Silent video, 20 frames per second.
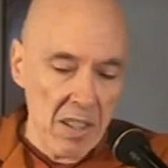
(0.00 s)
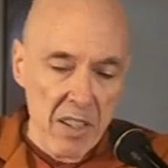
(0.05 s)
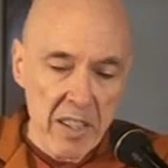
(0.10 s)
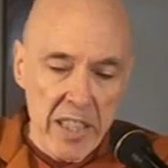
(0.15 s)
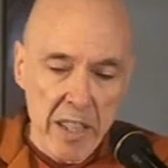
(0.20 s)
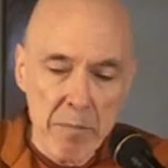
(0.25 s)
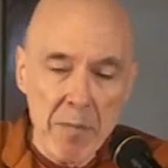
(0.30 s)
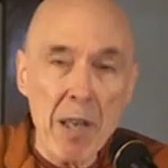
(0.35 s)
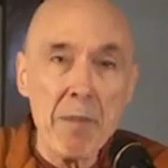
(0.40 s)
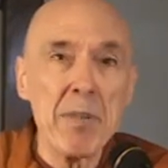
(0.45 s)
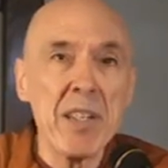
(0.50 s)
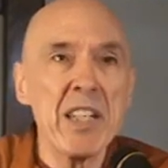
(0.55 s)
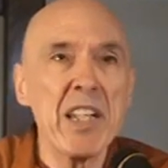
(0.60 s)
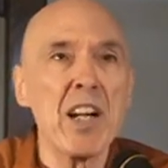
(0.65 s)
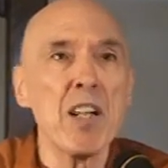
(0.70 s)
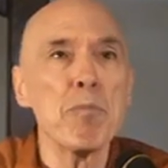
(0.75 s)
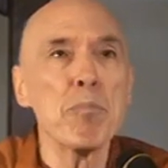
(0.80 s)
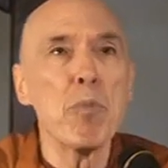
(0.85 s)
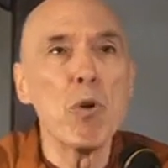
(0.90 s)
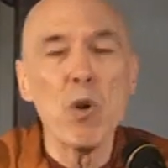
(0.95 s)
Okay, maybe
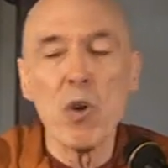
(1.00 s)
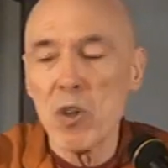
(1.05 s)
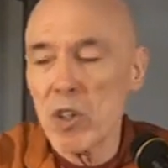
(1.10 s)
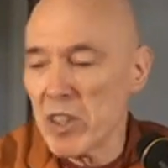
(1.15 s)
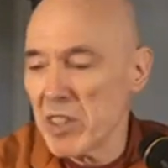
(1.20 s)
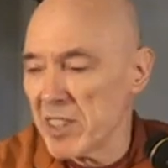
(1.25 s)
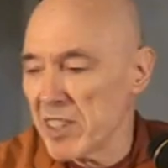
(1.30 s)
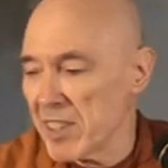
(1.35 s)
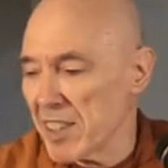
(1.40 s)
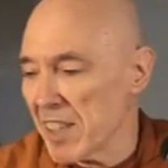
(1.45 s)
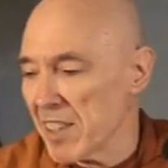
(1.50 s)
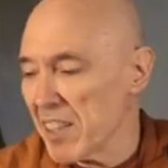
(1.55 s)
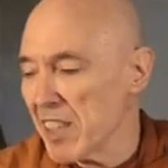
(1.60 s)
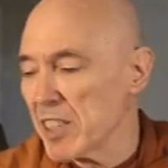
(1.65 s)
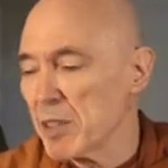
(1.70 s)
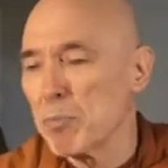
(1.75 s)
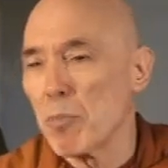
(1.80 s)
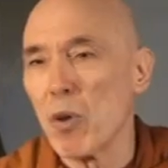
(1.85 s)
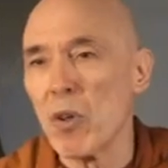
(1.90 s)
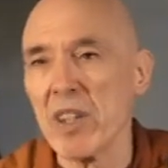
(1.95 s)
I'll pause at
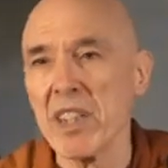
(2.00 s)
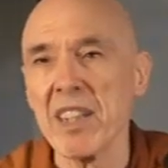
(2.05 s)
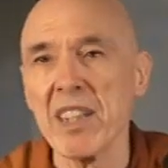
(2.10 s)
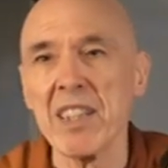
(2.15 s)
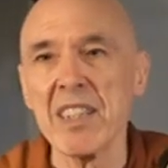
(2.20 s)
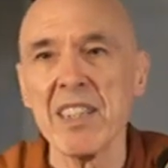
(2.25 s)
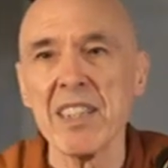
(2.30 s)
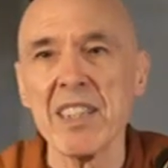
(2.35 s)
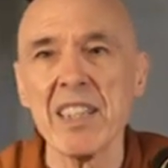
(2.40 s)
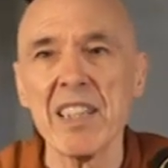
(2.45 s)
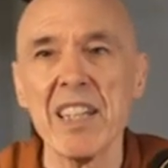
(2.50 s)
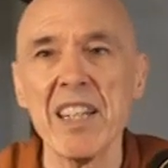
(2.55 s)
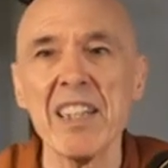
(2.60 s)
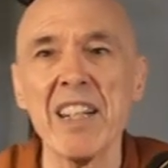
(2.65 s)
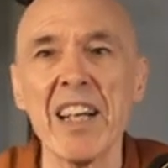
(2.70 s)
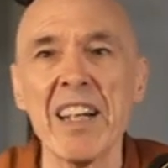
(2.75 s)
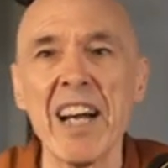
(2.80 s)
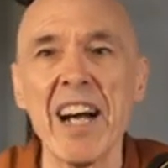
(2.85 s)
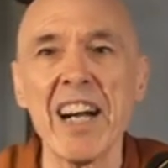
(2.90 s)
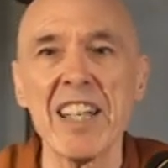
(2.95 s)
this point and
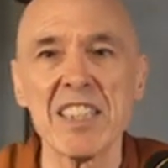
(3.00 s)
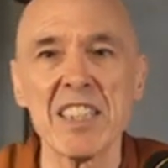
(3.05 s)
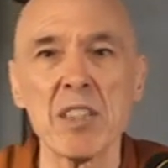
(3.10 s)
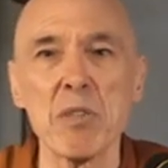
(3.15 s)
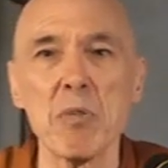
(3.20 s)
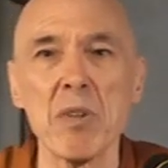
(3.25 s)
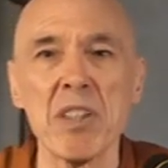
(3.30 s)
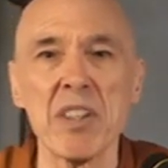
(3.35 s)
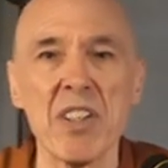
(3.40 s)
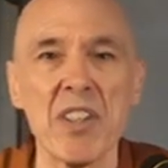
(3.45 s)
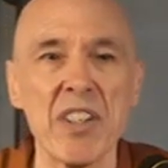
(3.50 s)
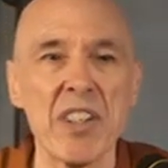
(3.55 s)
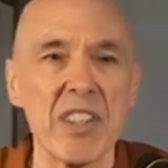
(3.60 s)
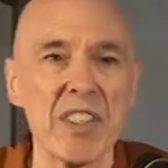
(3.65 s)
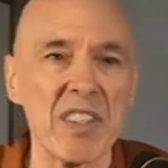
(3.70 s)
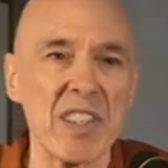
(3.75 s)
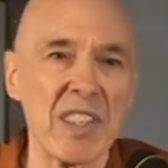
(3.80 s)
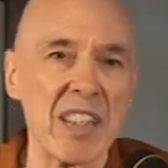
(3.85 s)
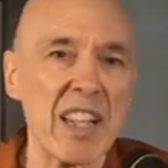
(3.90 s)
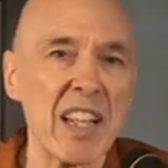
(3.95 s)
then ask whether there
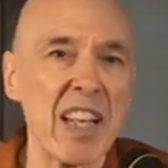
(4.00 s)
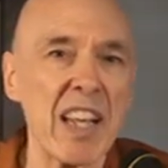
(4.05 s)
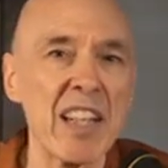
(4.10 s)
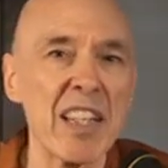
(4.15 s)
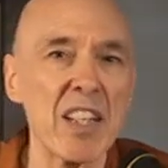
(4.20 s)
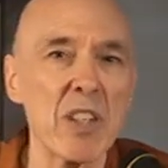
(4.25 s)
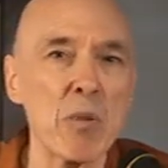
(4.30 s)
are any